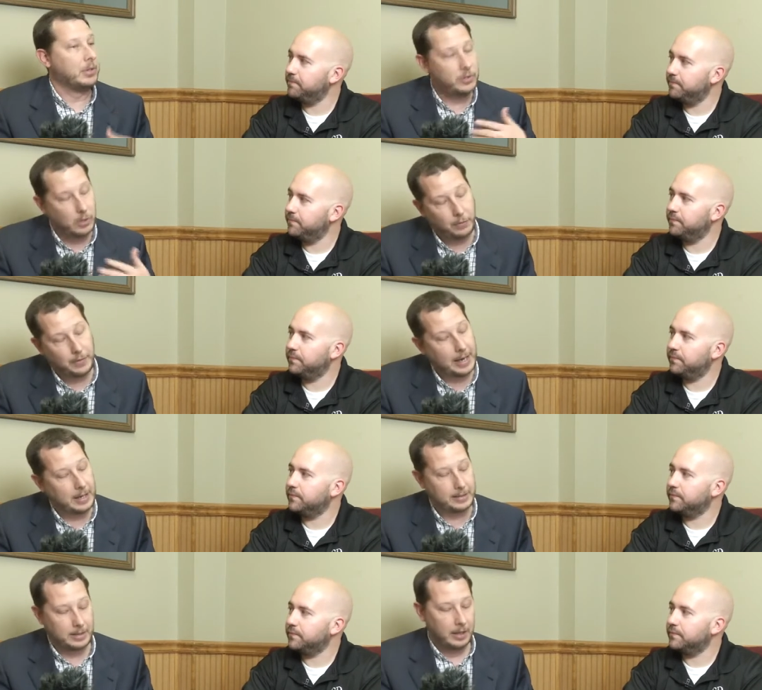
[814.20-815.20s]
Speaker 1: so
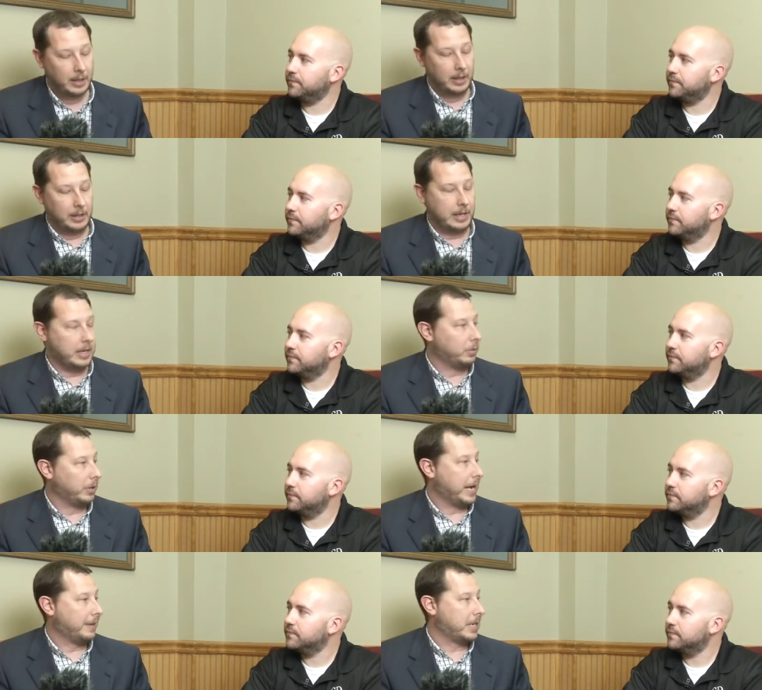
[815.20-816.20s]
fast they didn't
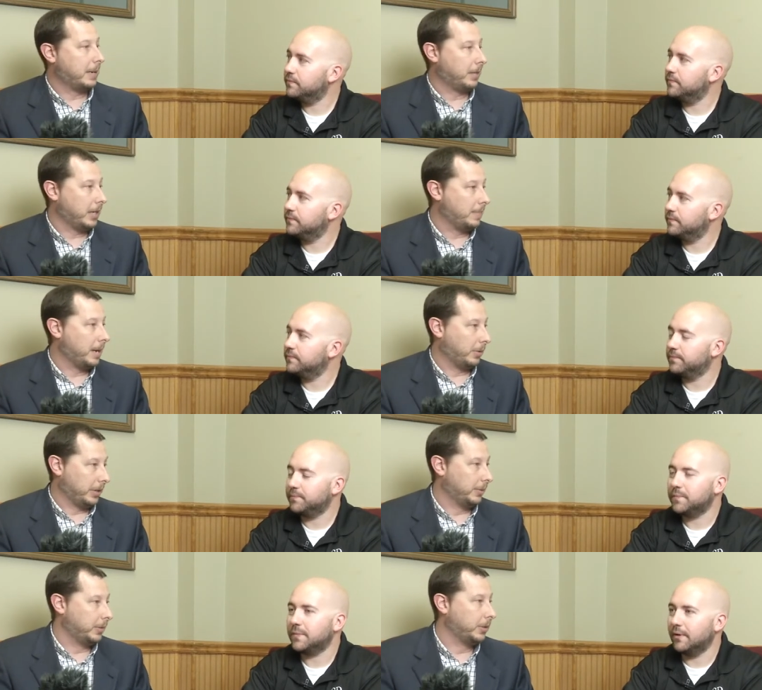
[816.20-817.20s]
really have time to think about
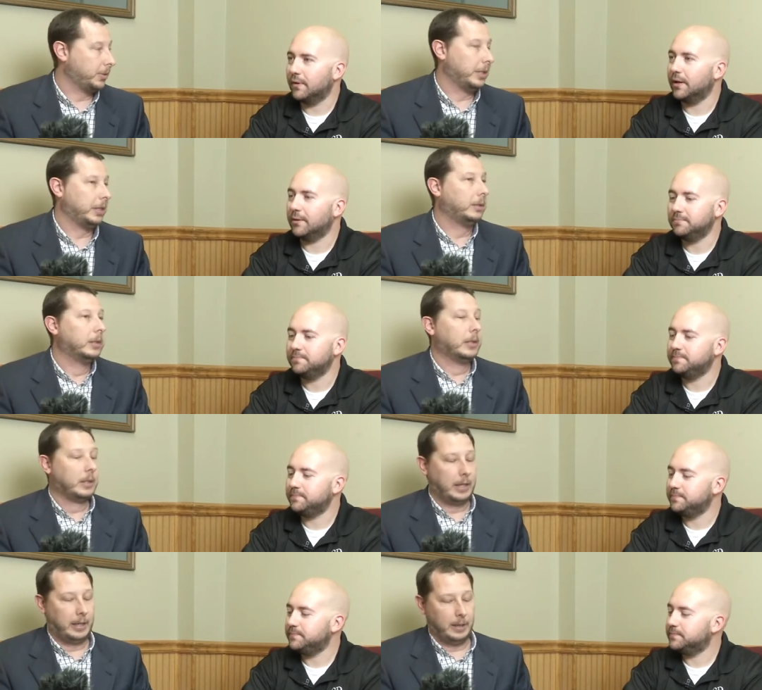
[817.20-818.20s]
what they were doing. And
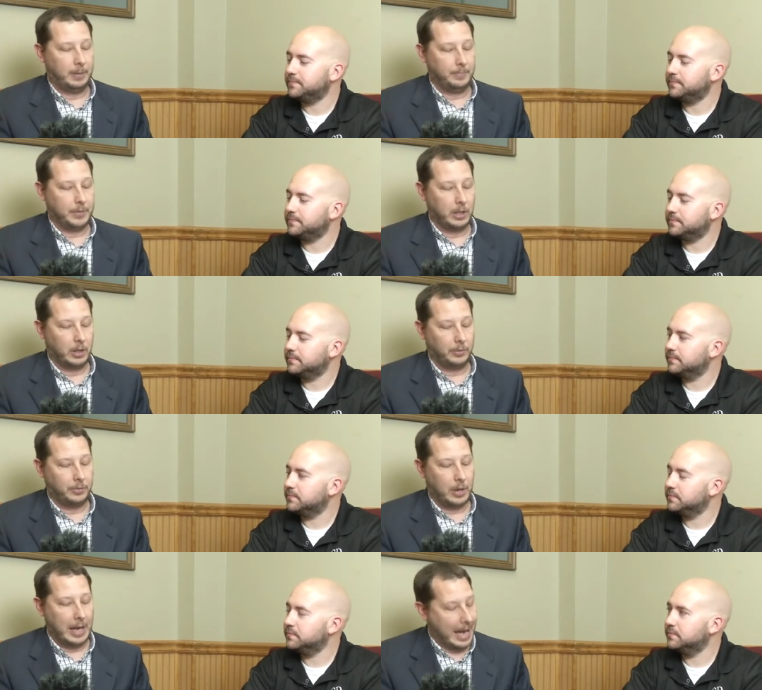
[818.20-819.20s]
um, you know,
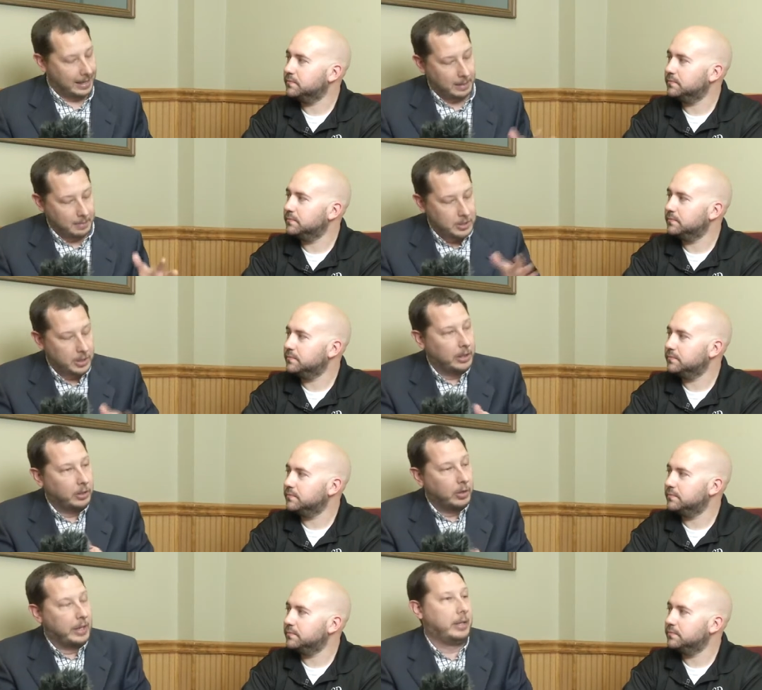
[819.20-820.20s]
so I, I think MESHA did
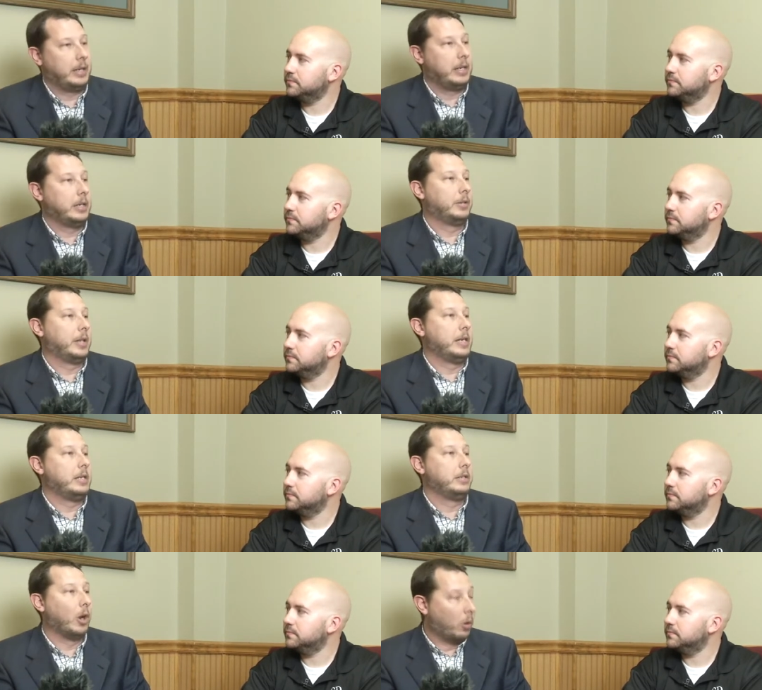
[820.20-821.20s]
a great thing here. They
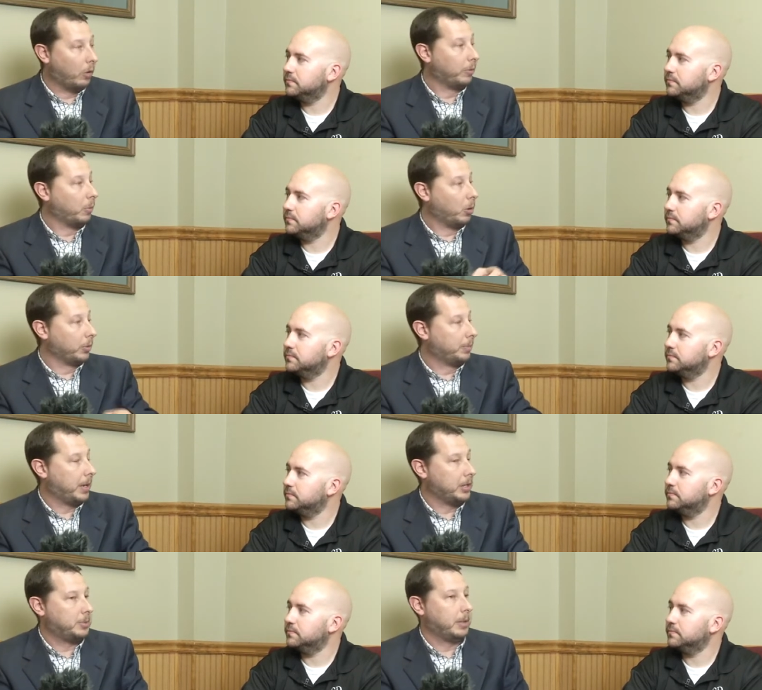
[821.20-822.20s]
didn't go overboard with
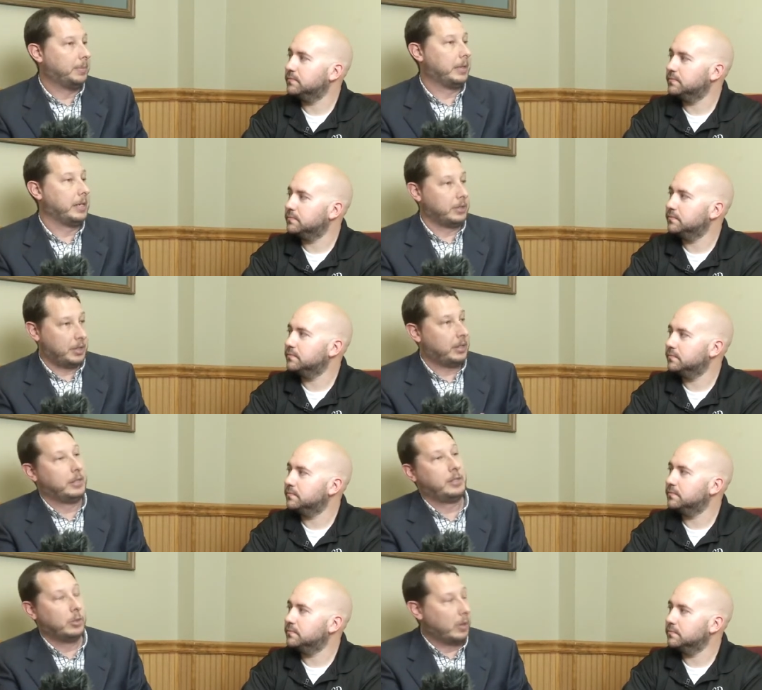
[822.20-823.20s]
punishment, but they they
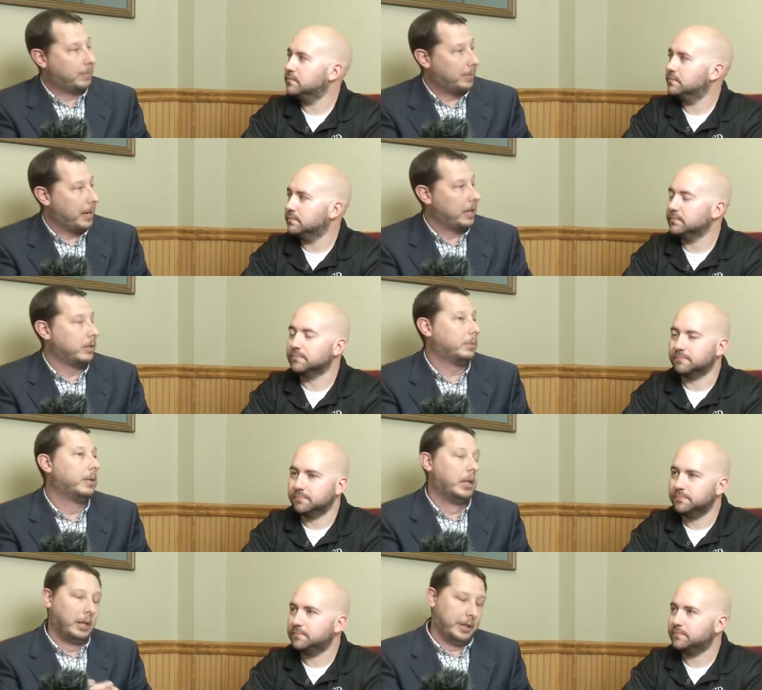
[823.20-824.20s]
still reprimanded mm-hmm.
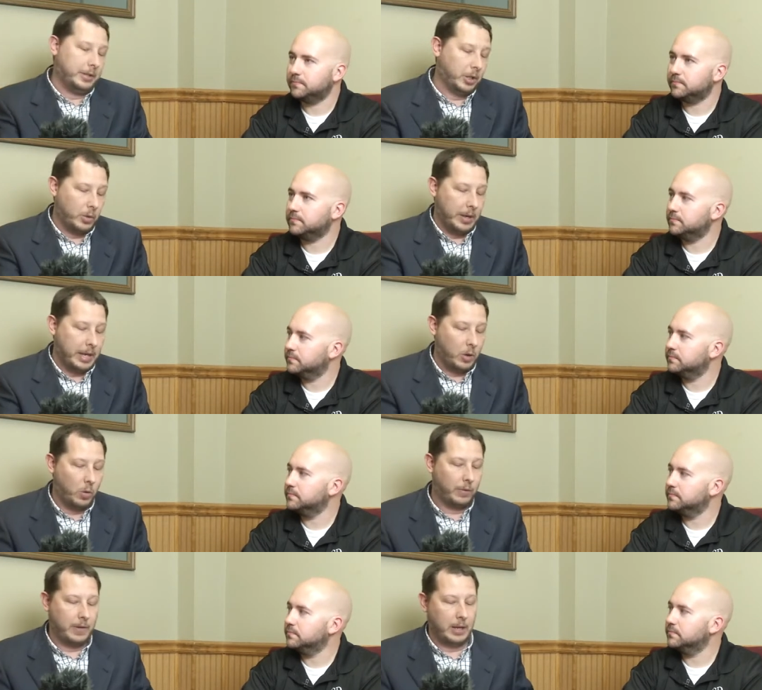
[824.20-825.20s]
them. They took away that
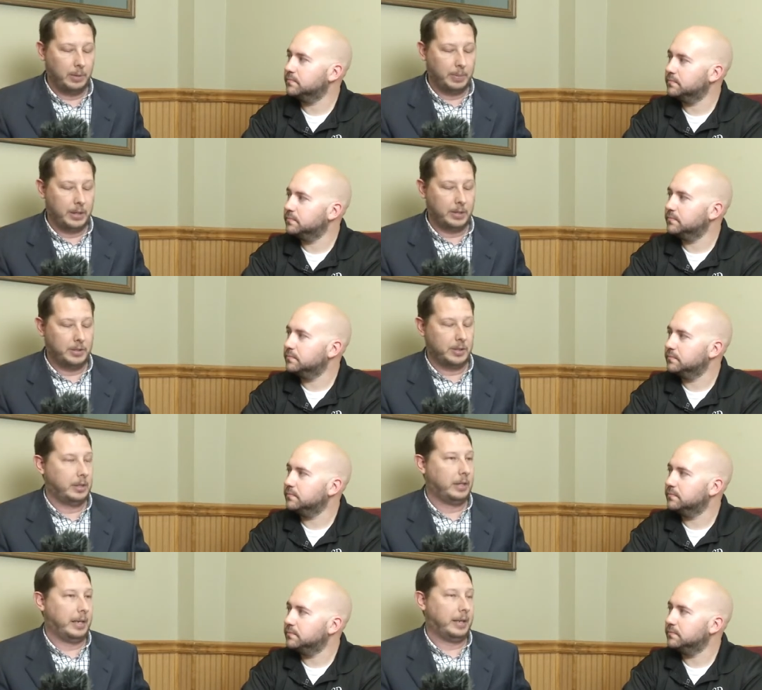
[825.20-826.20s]
quarterfinal appearance,
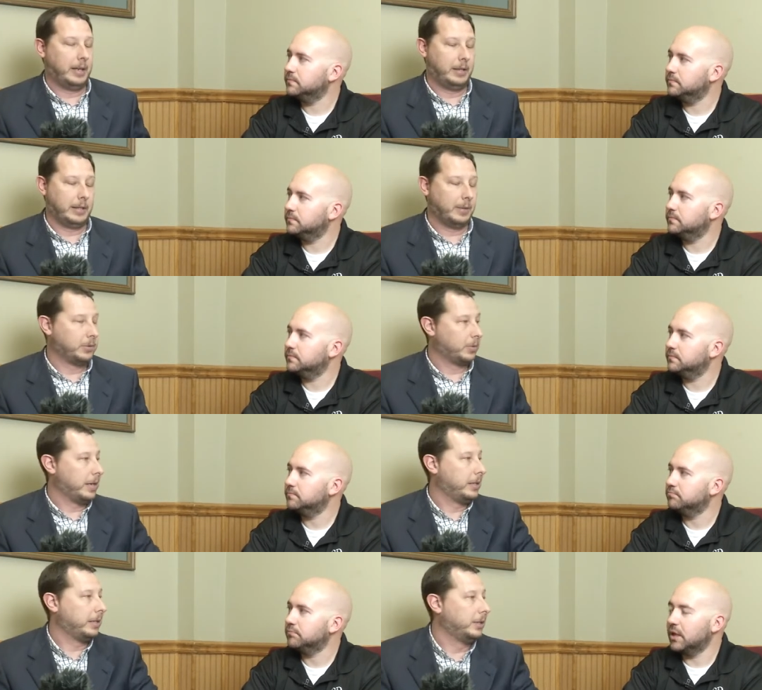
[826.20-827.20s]
and I, I think that was the
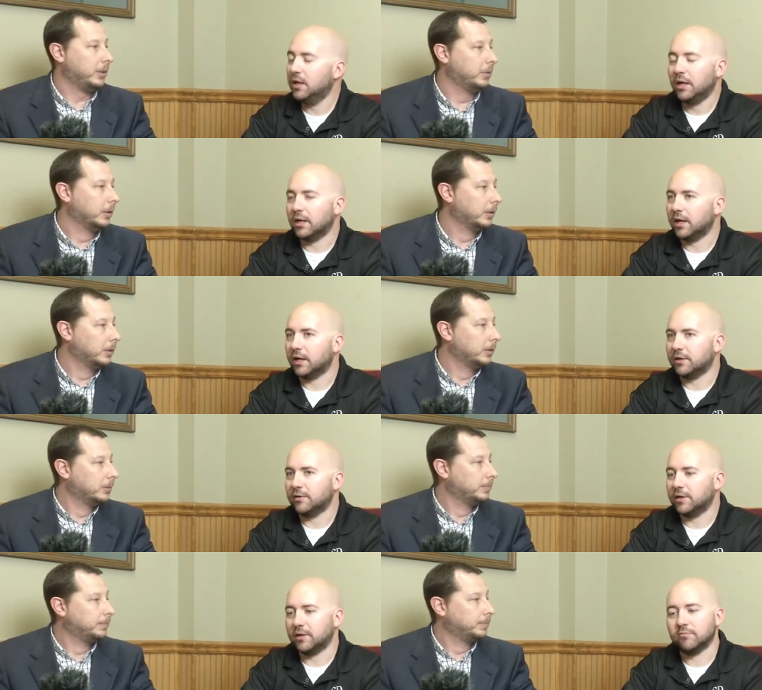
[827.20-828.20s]
right thing to do. Yeah,
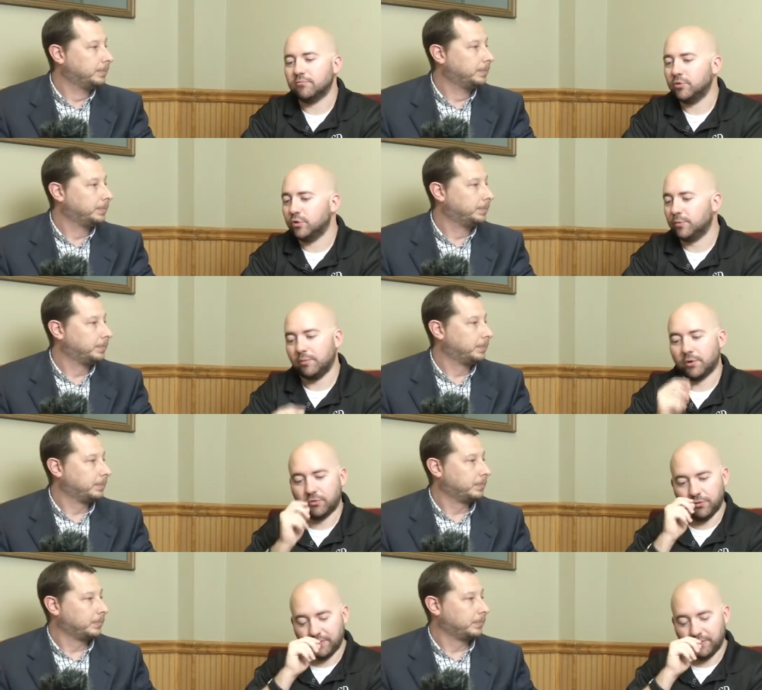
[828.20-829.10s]
and, and you and me both, we've